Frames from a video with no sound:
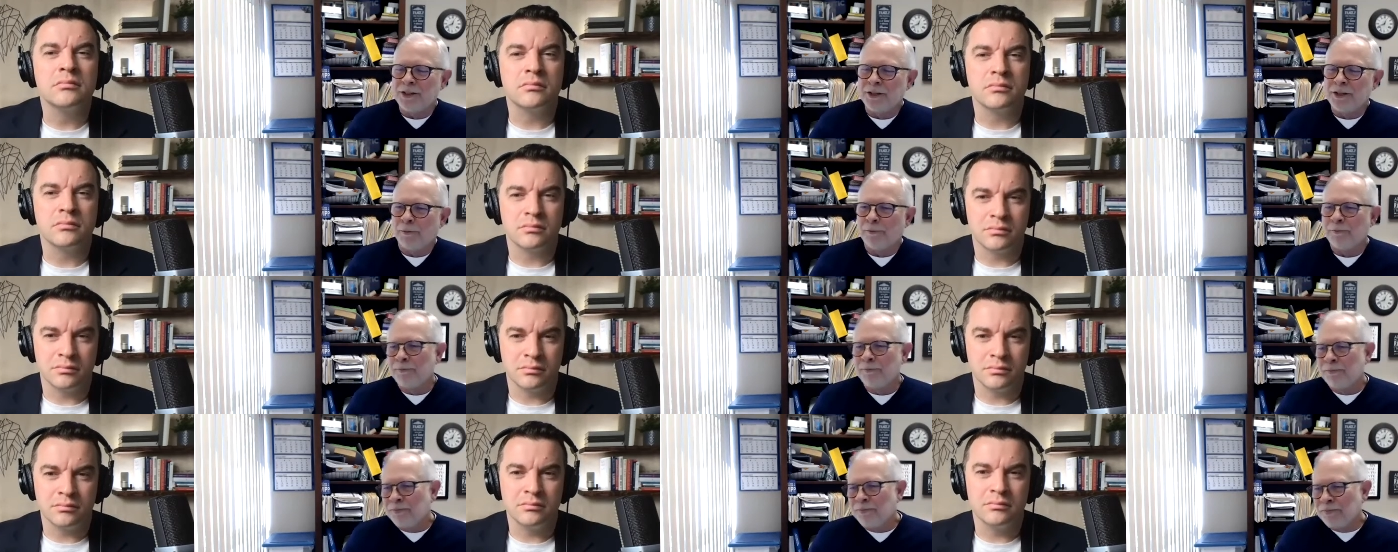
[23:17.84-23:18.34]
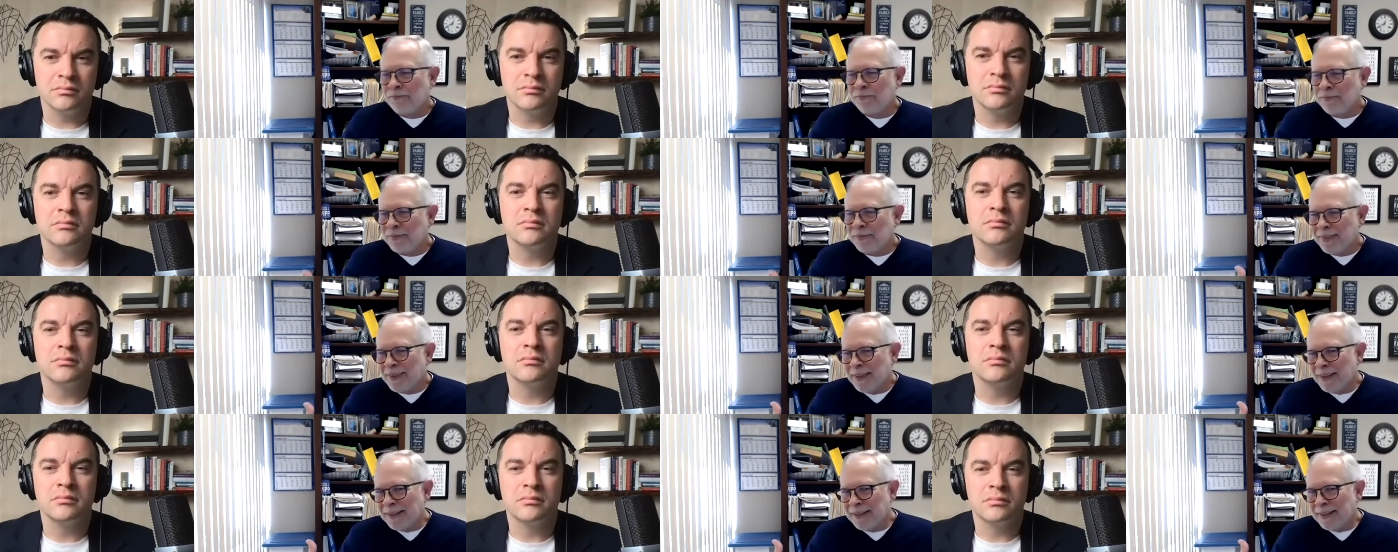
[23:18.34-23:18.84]
Speaker 1: Mm-hmm. And
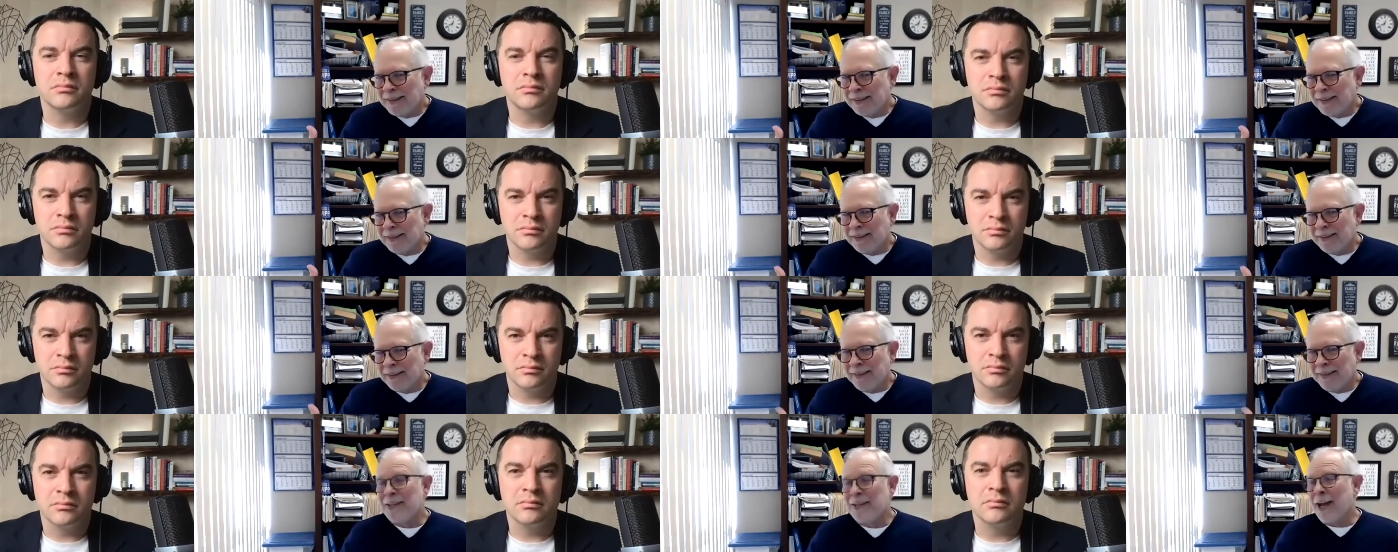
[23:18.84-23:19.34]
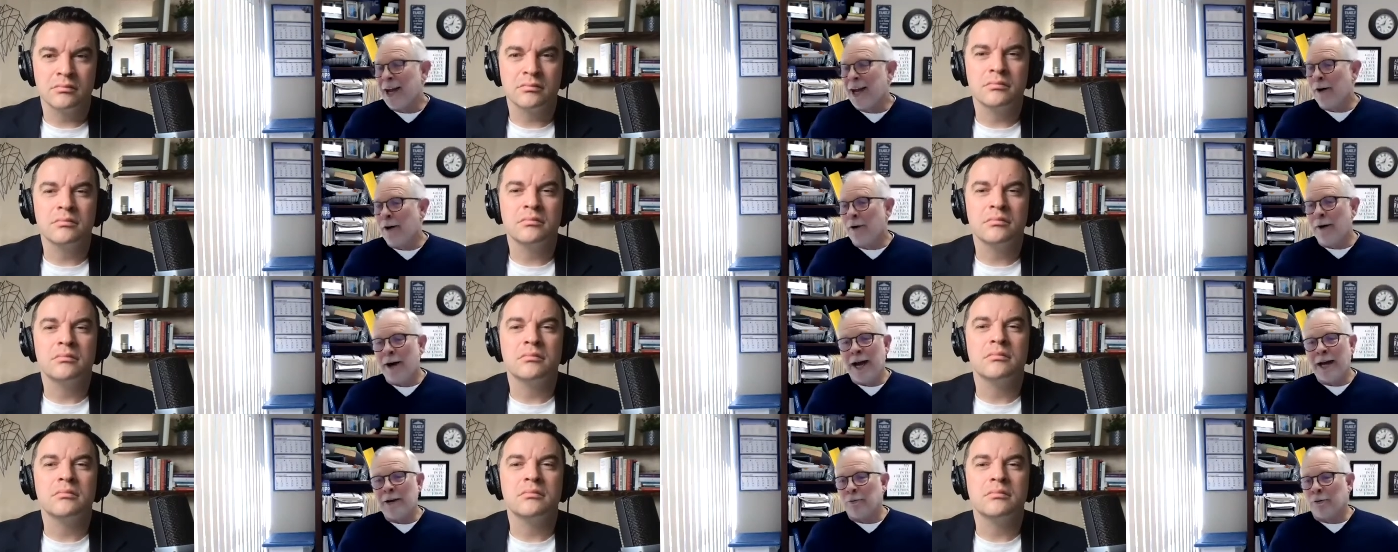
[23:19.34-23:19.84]
so that's
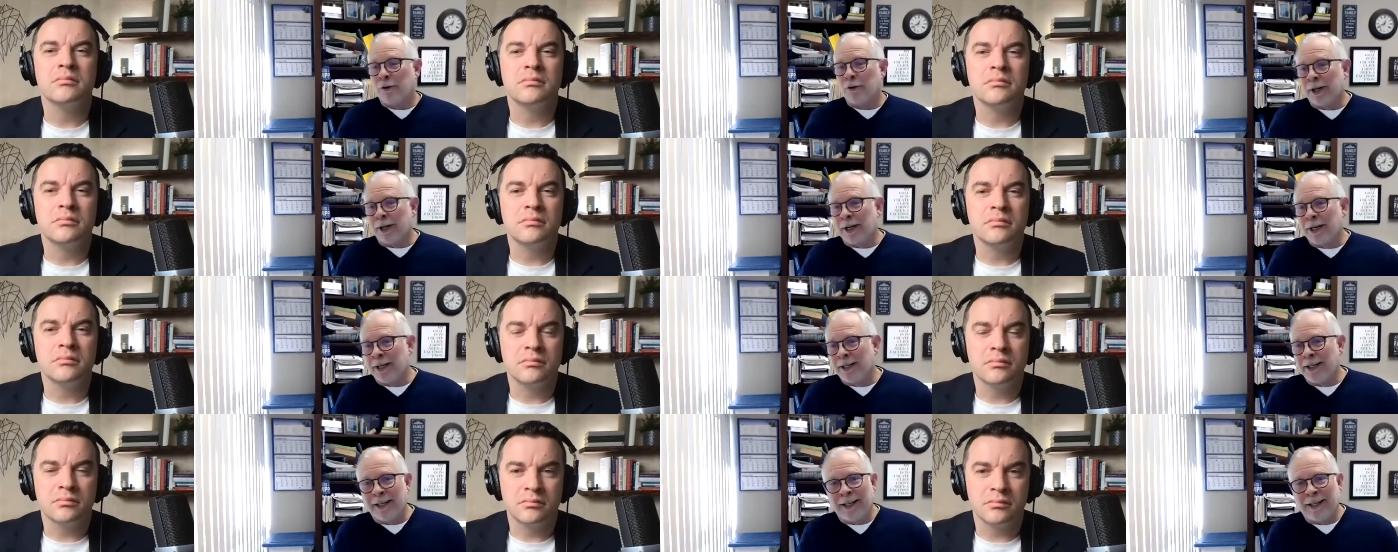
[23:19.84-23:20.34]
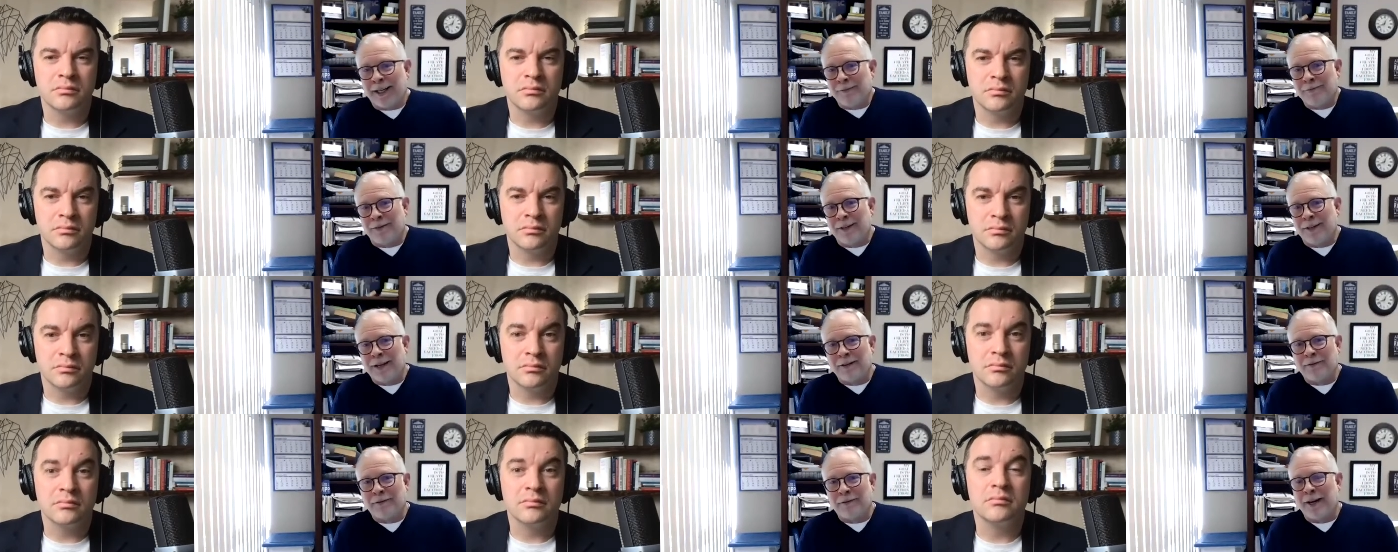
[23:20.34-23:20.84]
how I work it. And
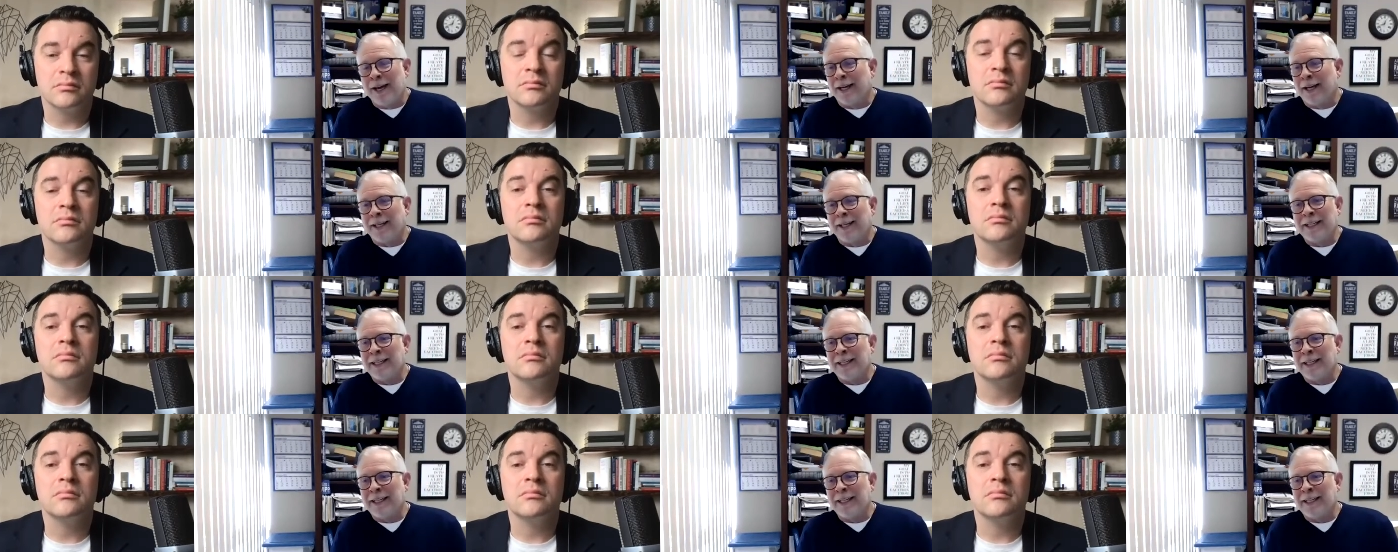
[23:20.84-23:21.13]
I've never